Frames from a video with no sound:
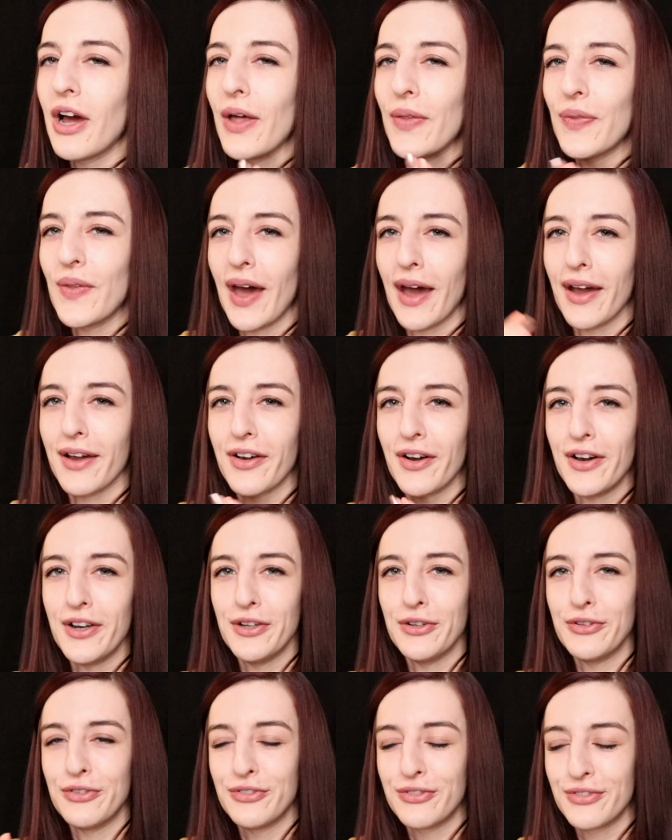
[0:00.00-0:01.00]
that kind
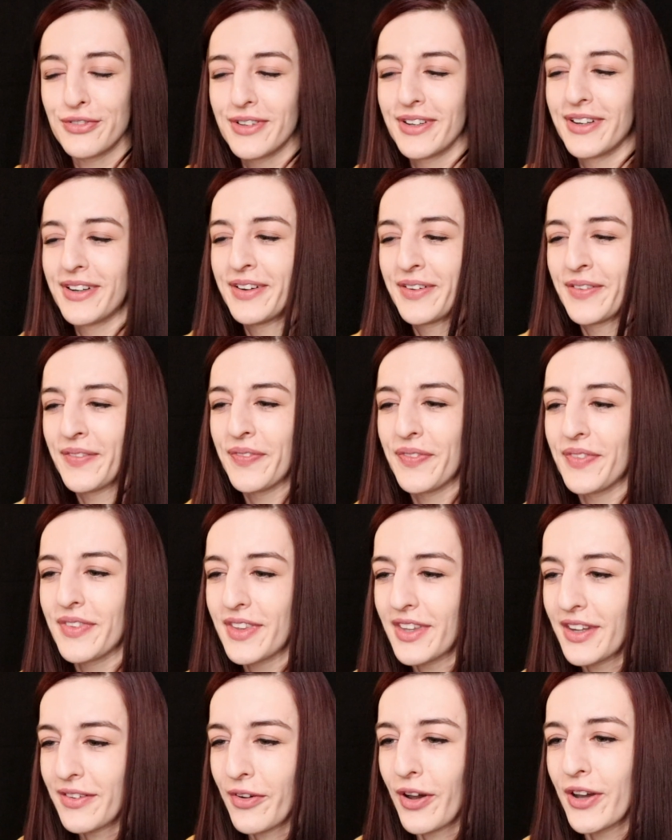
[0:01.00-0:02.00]
of,
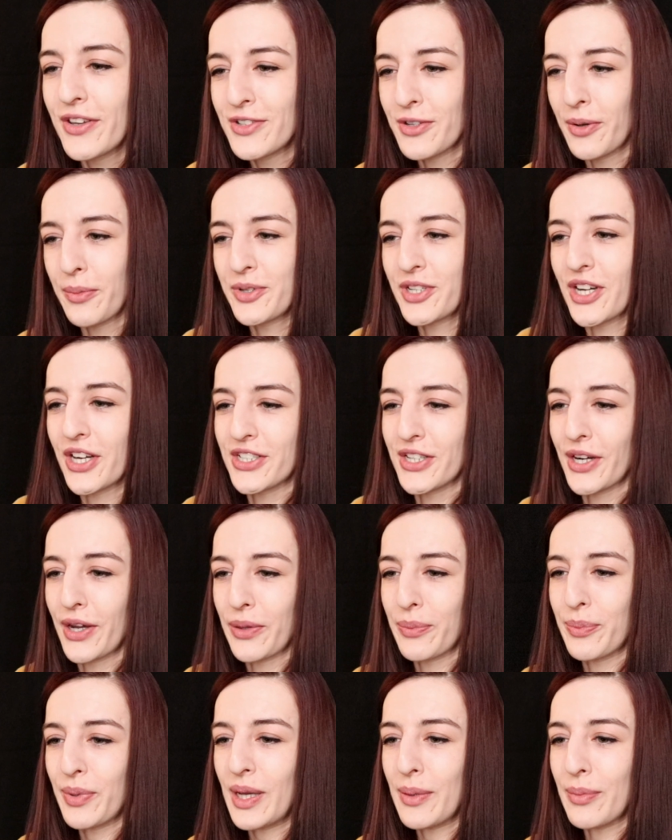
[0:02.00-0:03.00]
if I stop judging
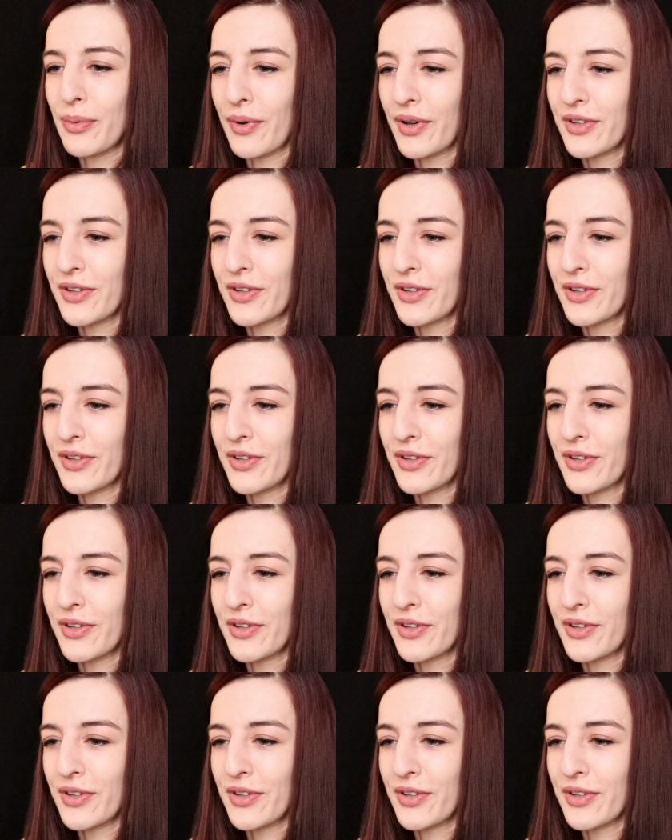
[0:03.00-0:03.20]
other people,